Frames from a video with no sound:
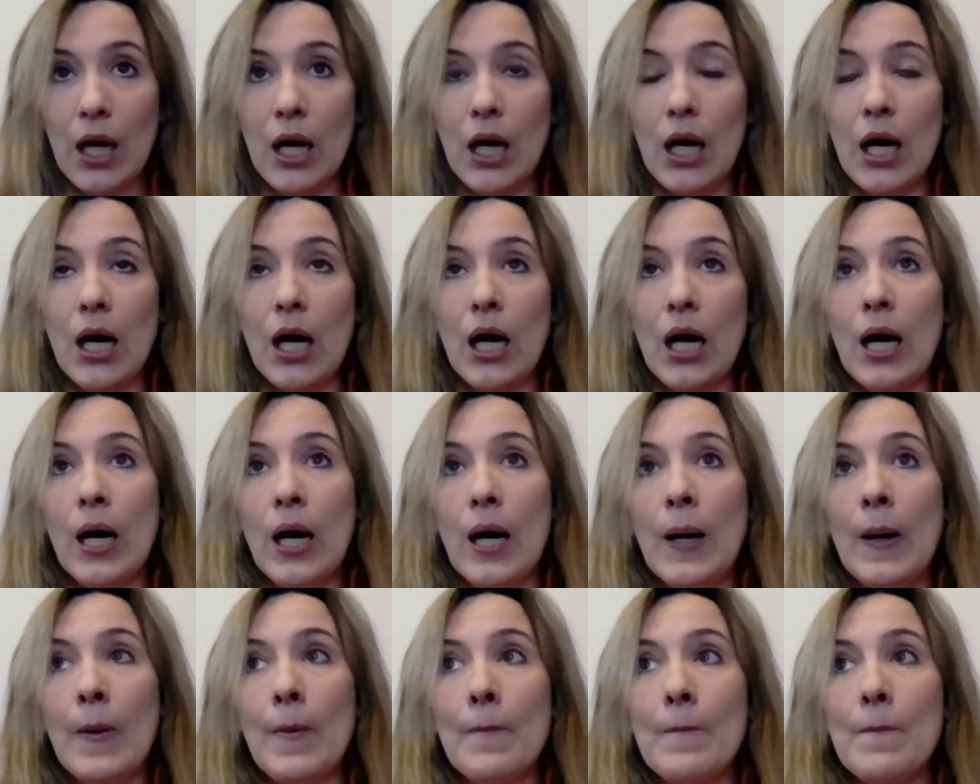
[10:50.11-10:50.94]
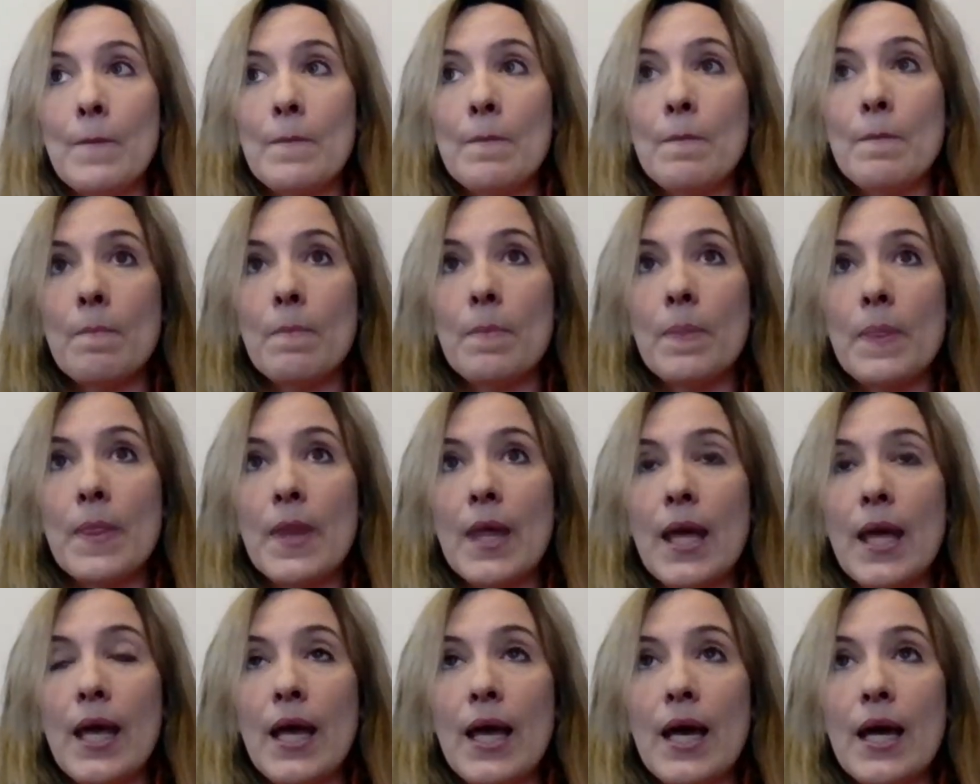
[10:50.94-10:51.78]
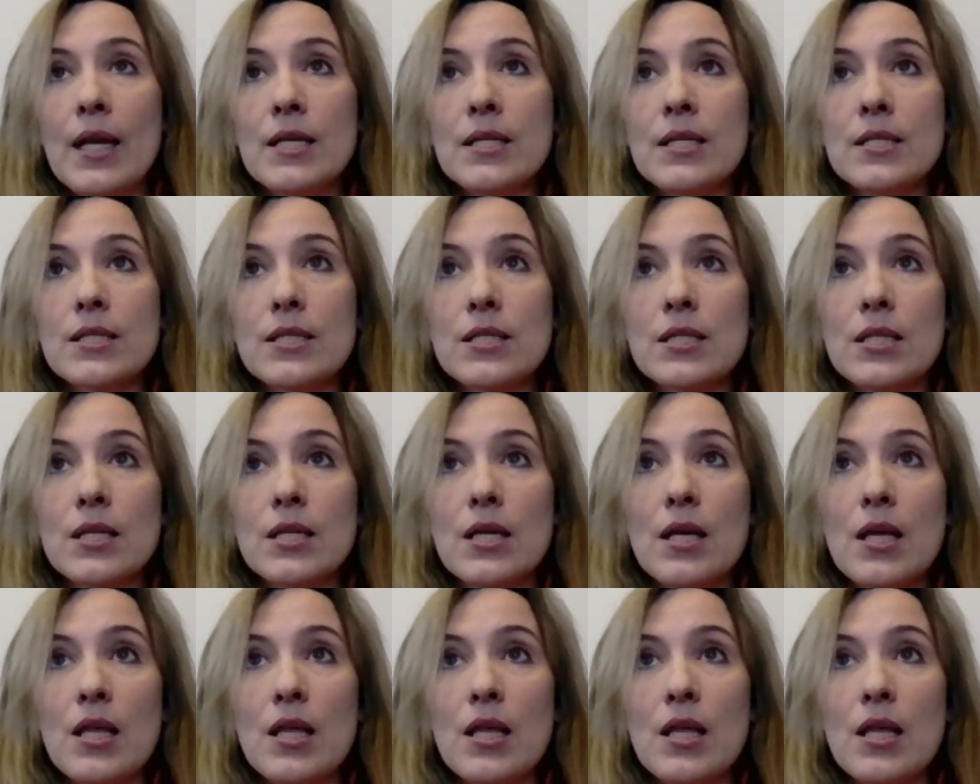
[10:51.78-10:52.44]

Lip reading: And